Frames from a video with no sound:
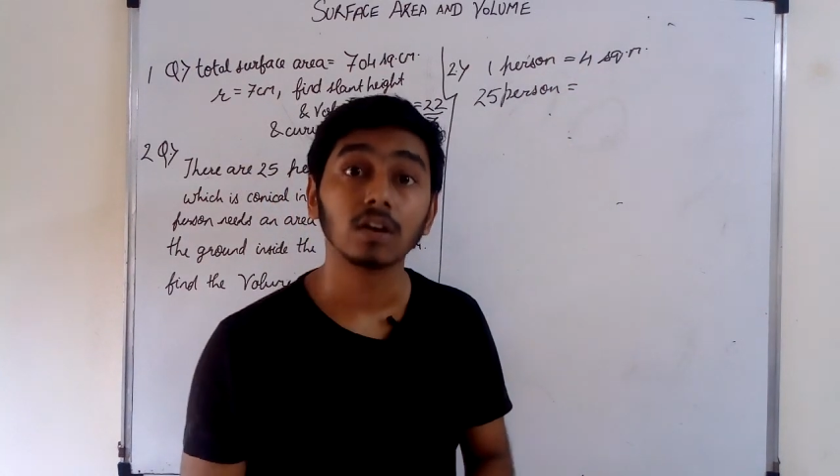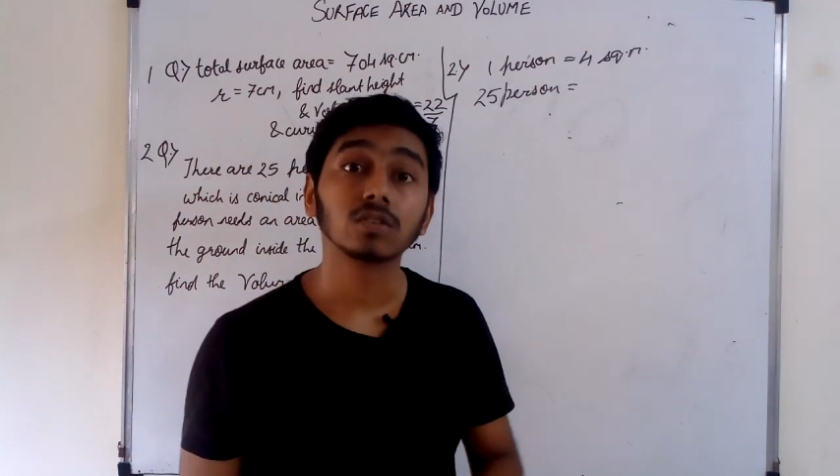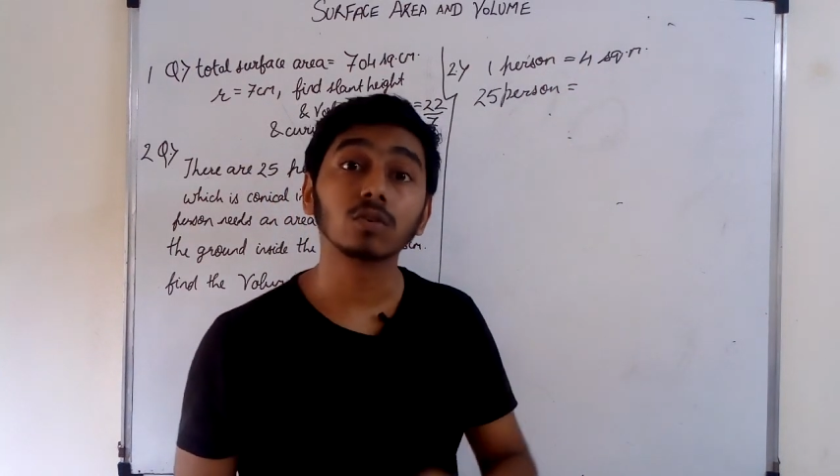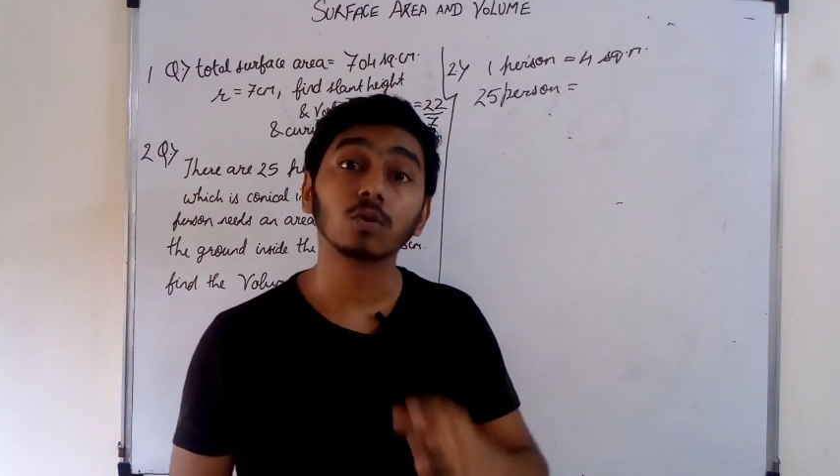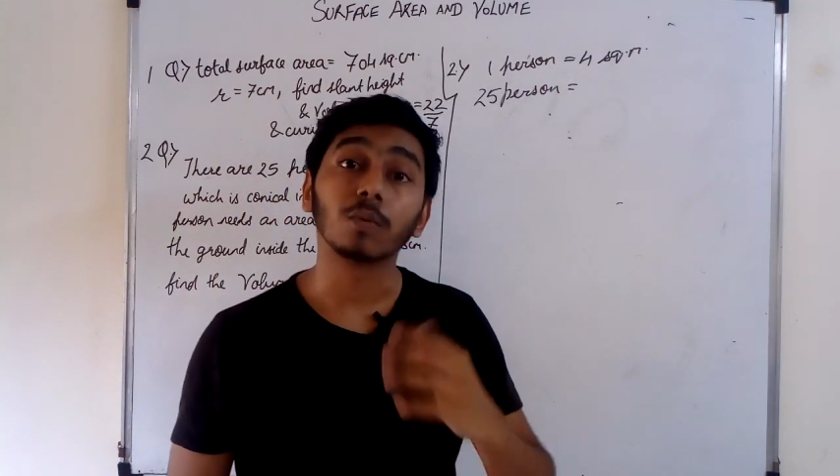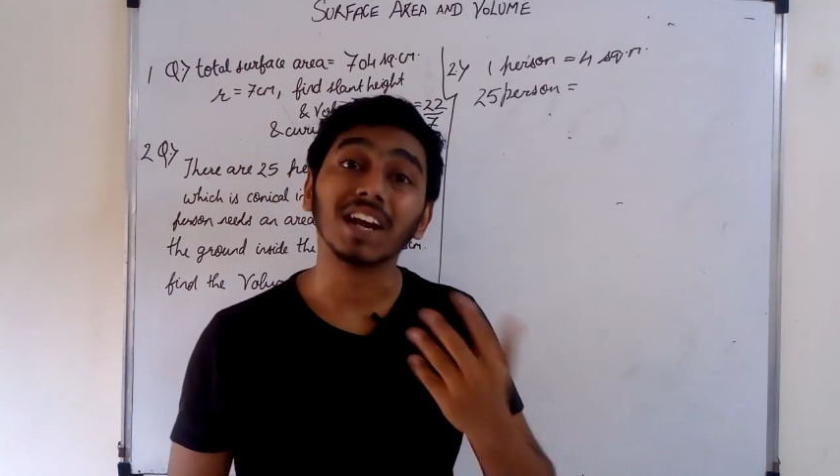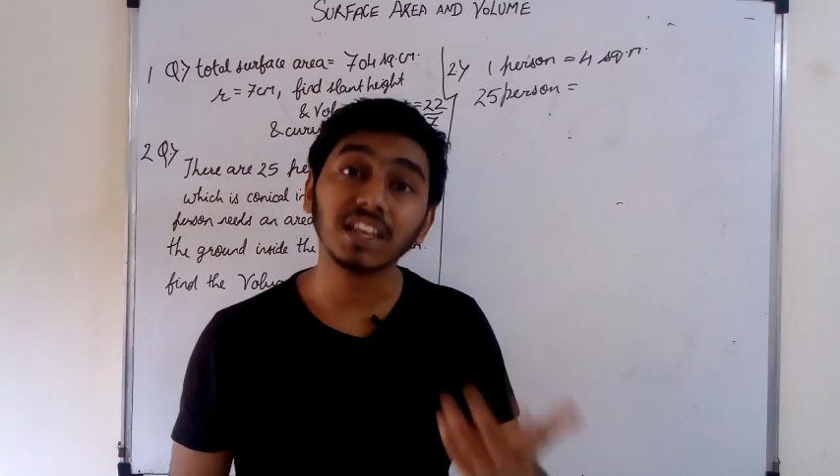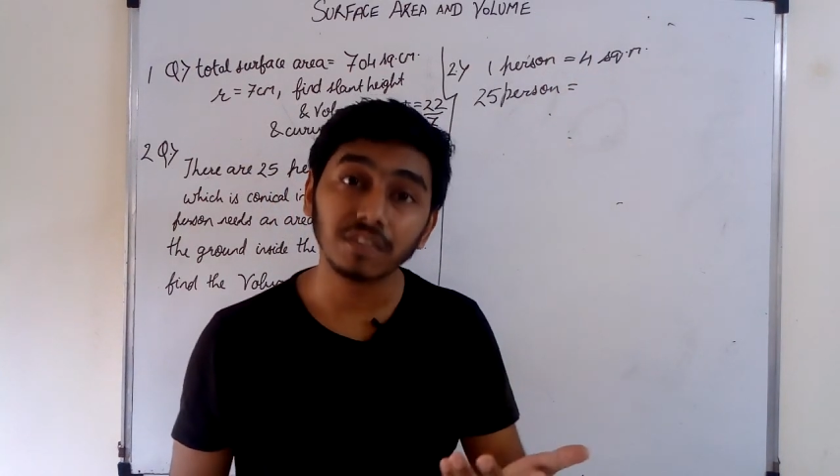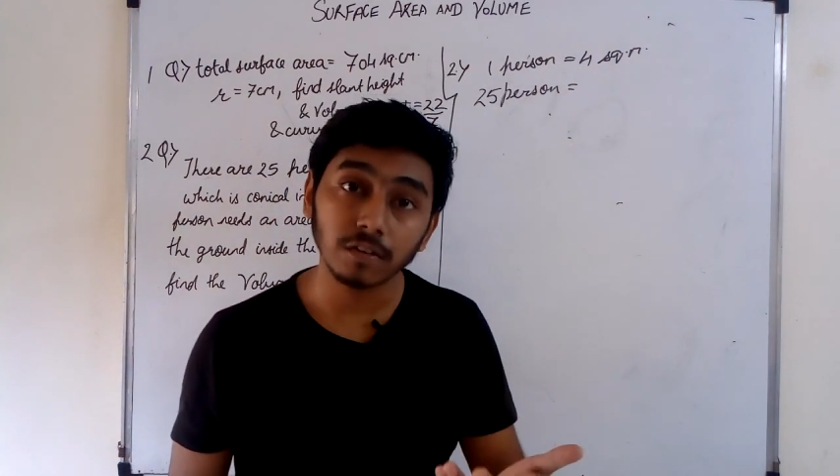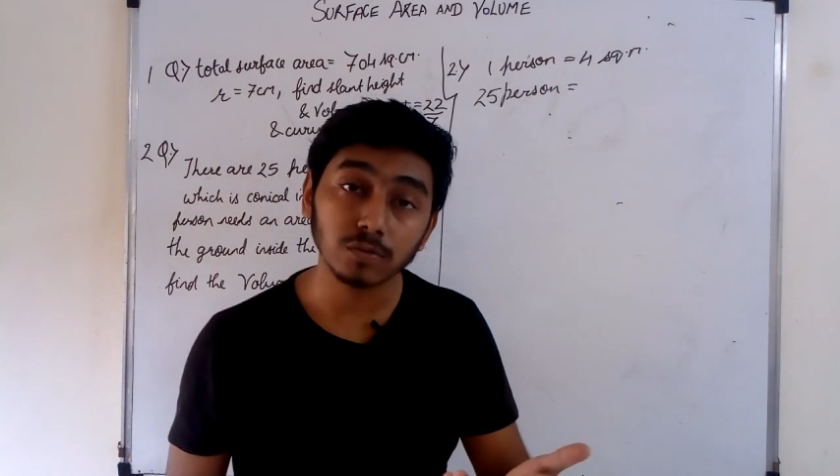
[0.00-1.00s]
So
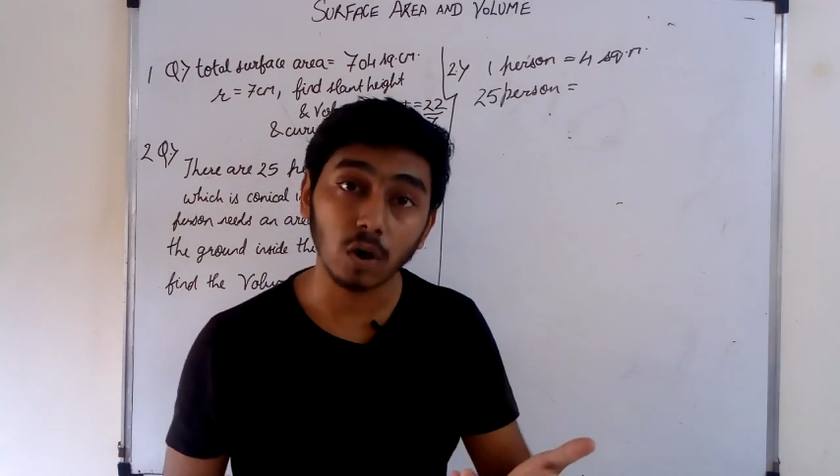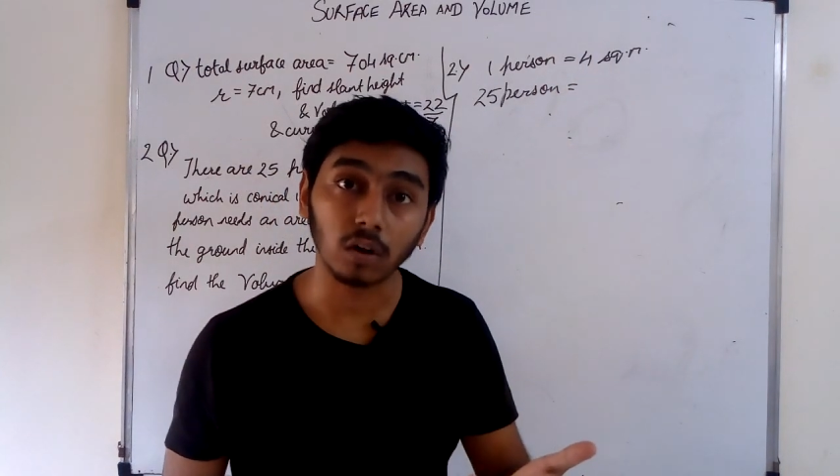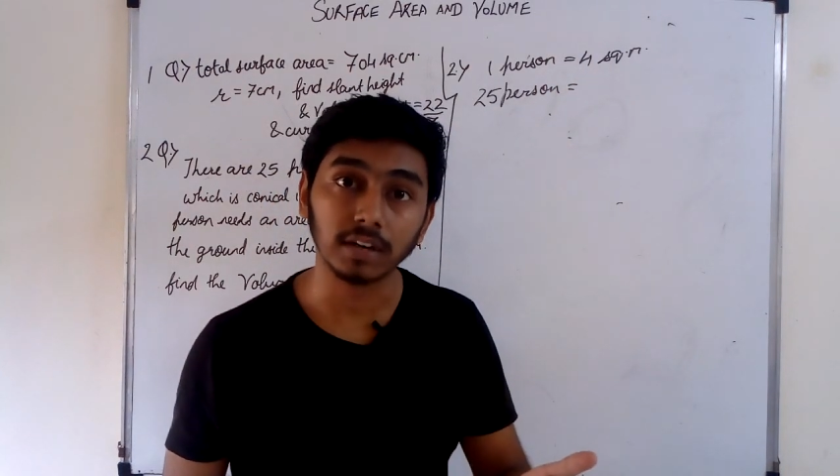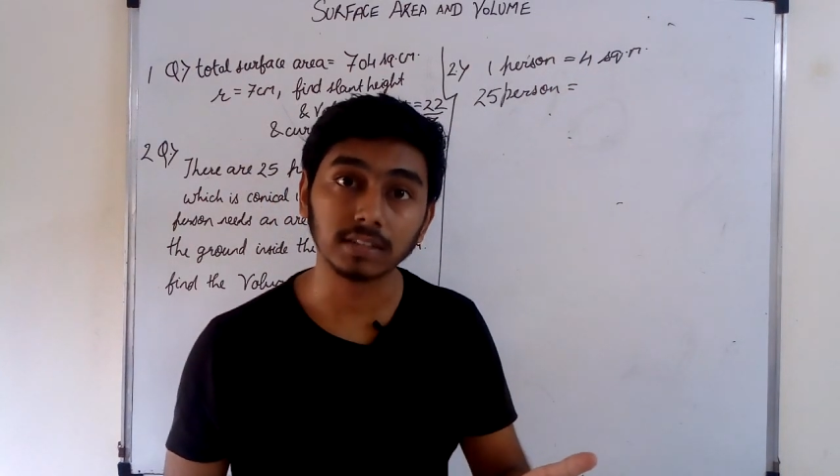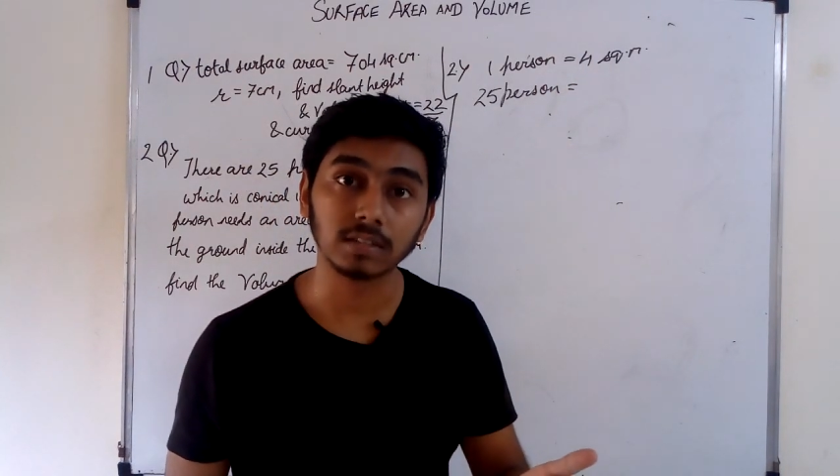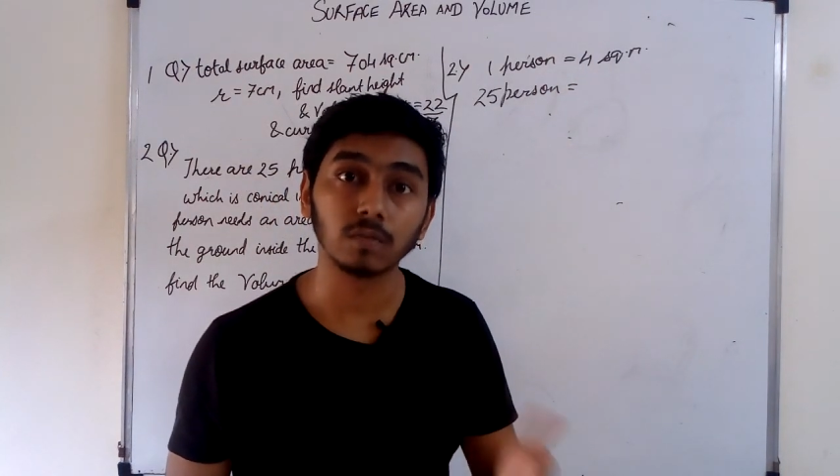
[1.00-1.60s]
25 chocolates